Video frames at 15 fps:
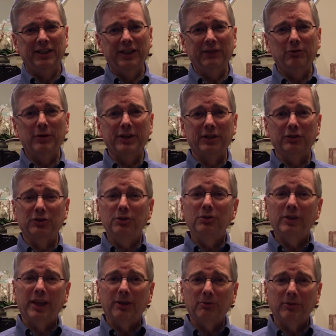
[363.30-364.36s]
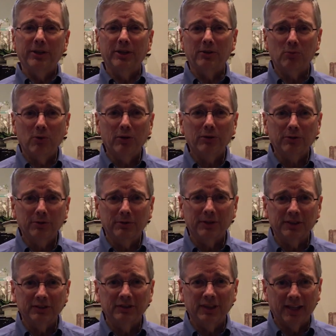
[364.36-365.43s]
if we can do that, we can work through
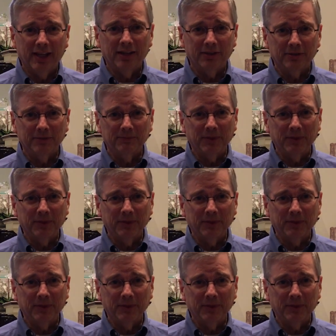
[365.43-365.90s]
this together.